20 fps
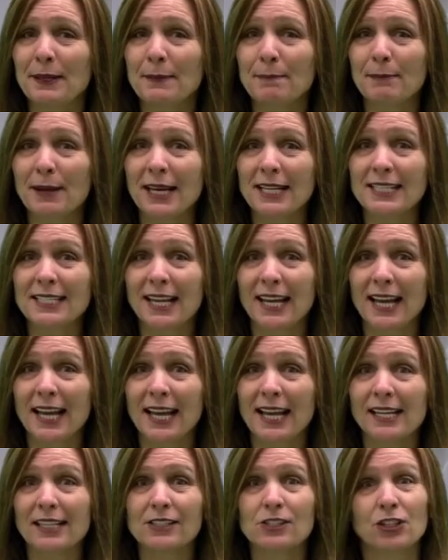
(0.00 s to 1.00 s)

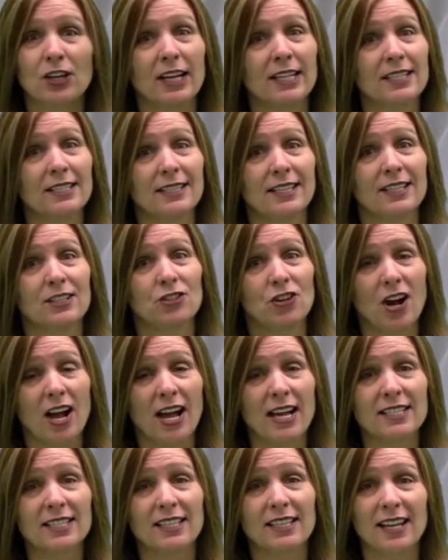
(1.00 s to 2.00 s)
Monday. Try to stay
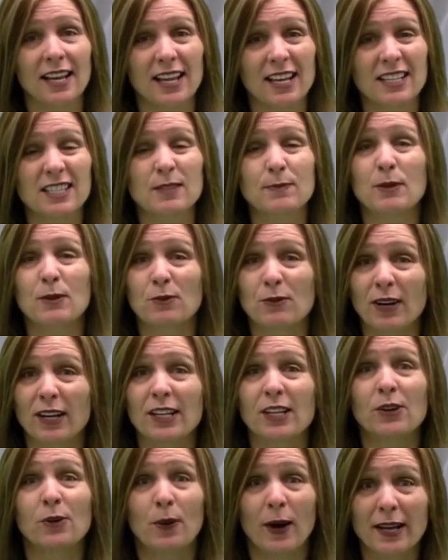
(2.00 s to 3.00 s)
dry today. It's been
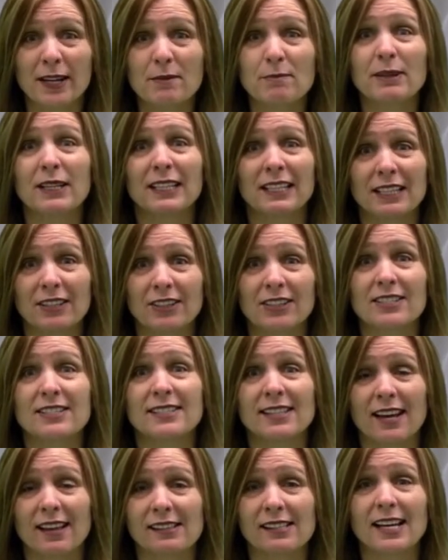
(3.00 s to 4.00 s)
raining quite a bit here
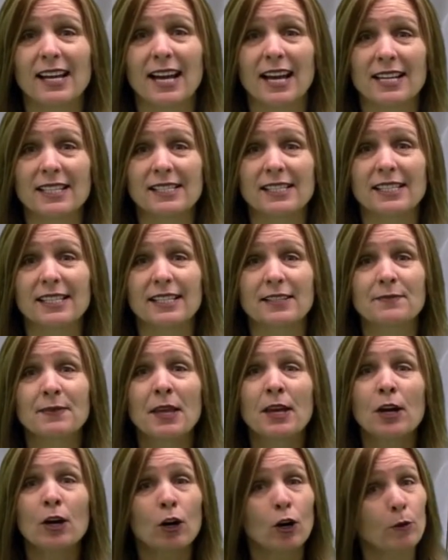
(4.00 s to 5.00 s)
in Tallahassee.
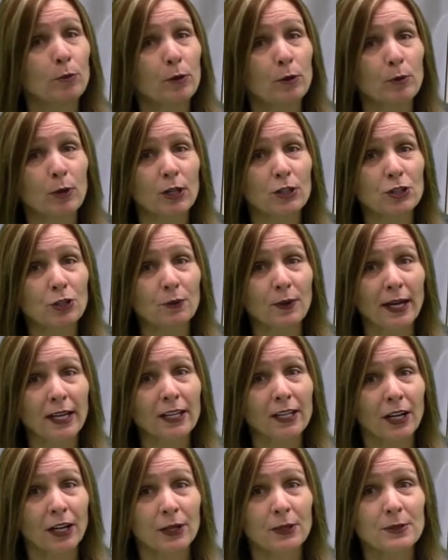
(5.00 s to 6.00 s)
Hope you brought your
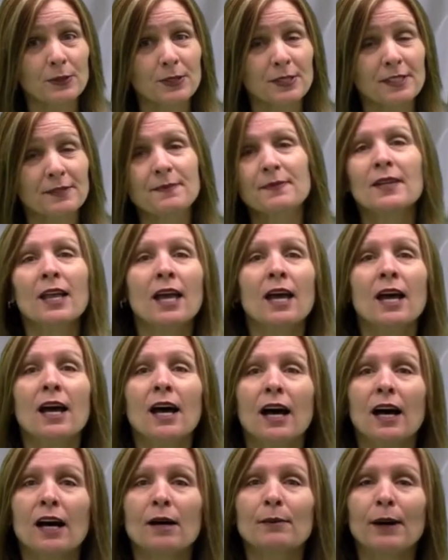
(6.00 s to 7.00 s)
raincoats.
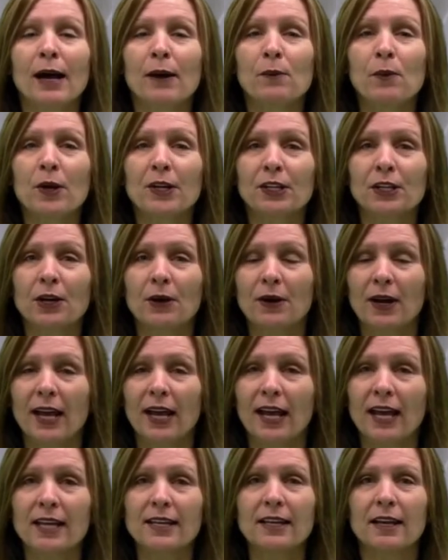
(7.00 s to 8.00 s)
Um, I want to go
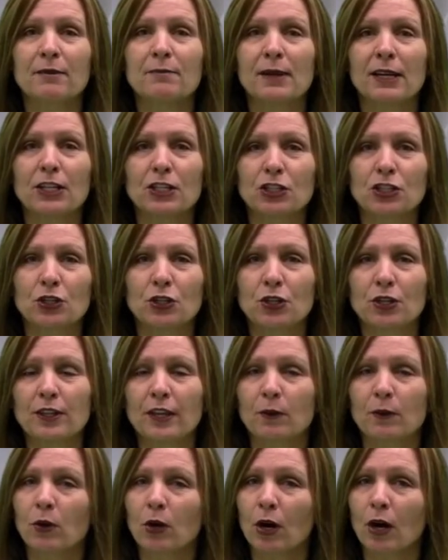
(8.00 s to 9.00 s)
ahead and make sure
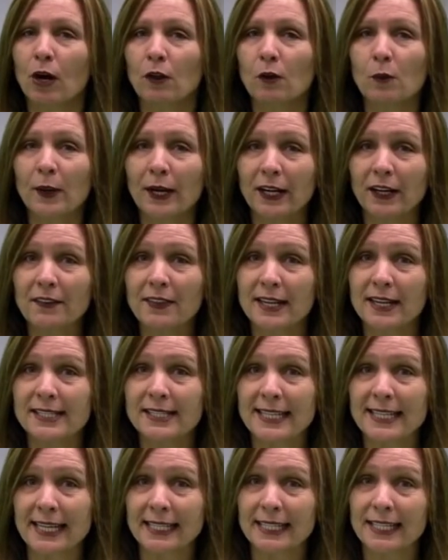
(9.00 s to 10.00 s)
that we're all aware that
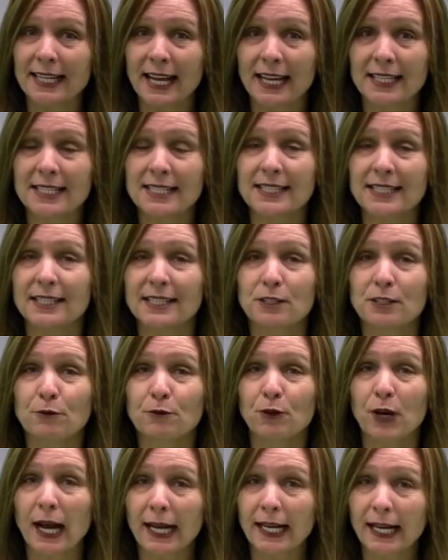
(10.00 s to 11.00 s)
Santa Night is this
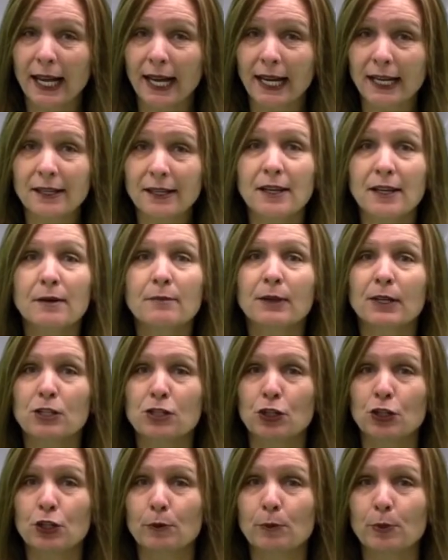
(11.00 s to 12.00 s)
Friday. Make
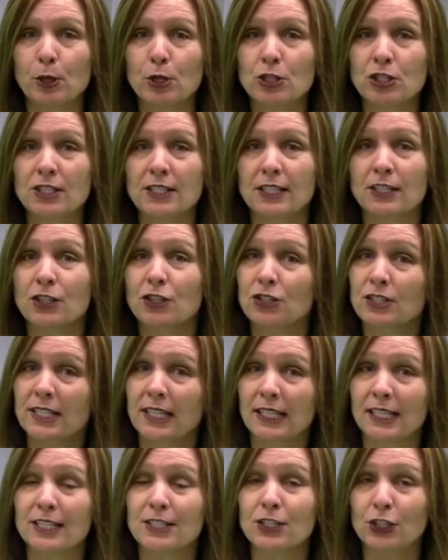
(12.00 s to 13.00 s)
sure you're purchasing your
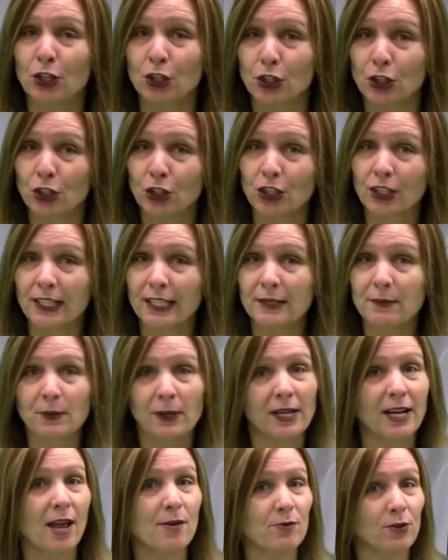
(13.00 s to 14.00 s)
tickets early.
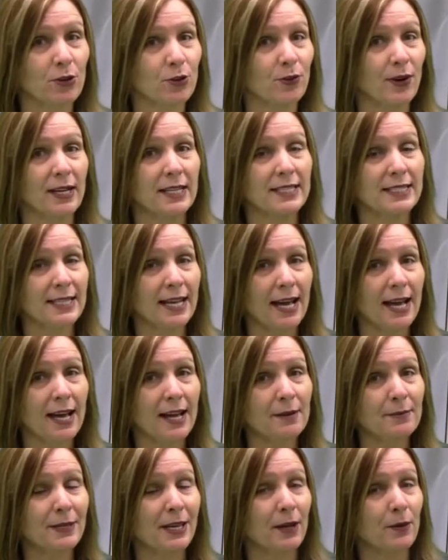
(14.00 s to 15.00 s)
We're going to have a great
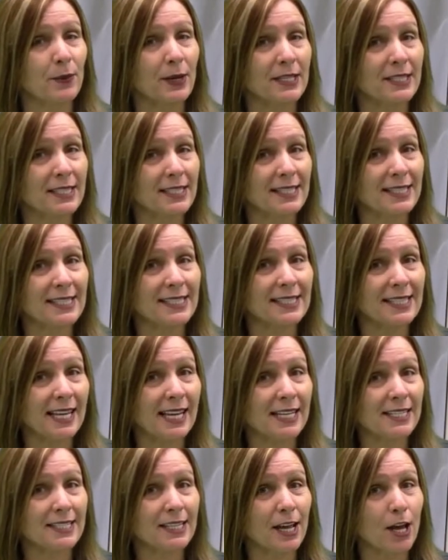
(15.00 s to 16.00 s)
time. Can't wait to see
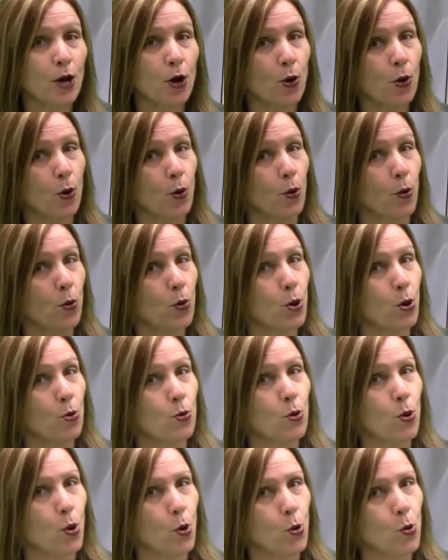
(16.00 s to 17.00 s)
Santa. Ooh,
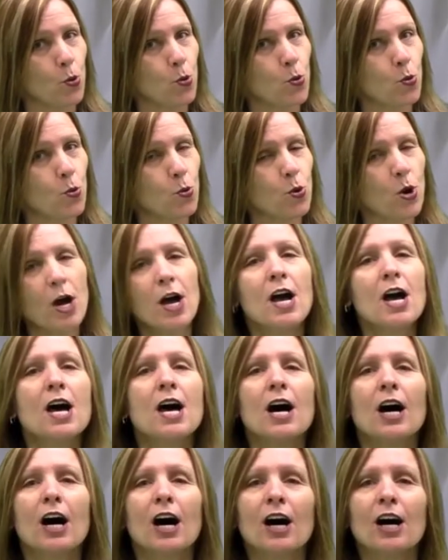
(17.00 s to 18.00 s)
ooh, ooh.
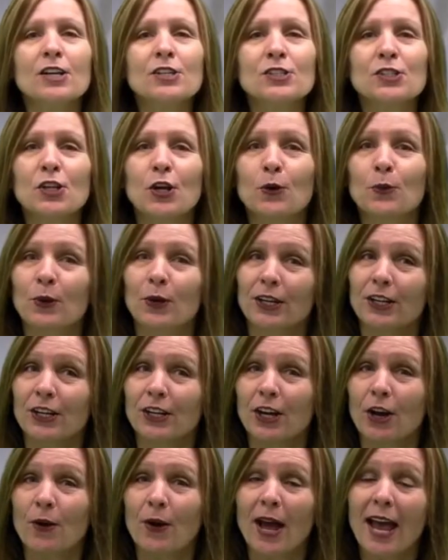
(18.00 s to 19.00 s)
Also, we're going
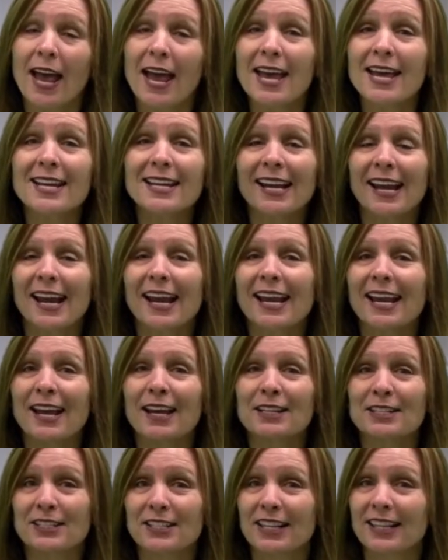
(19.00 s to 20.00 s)
to go ahead
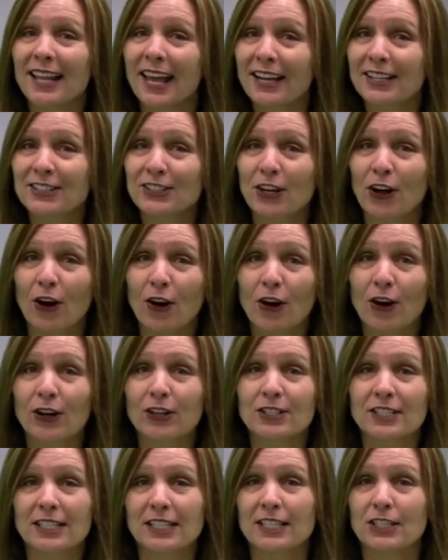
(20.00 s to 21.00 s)
and select
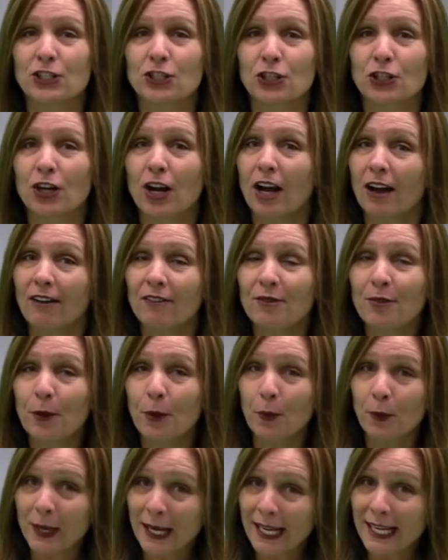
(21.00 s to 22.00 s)
our Teacher of
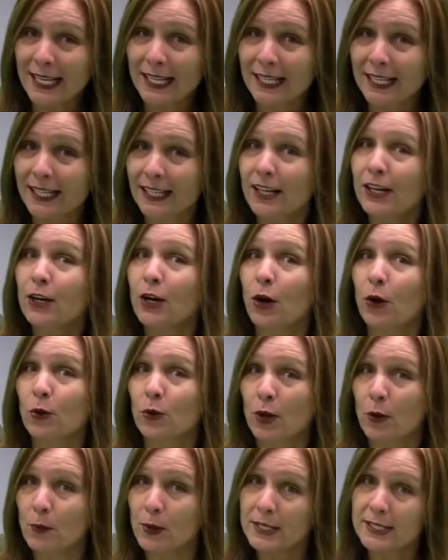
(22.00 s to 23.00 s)
the Week.
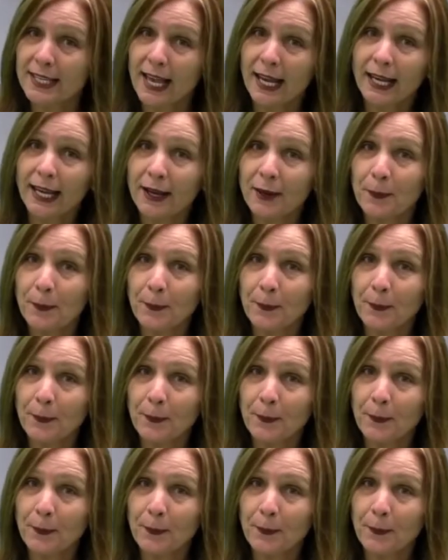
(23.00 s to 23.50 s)
Hold on one second.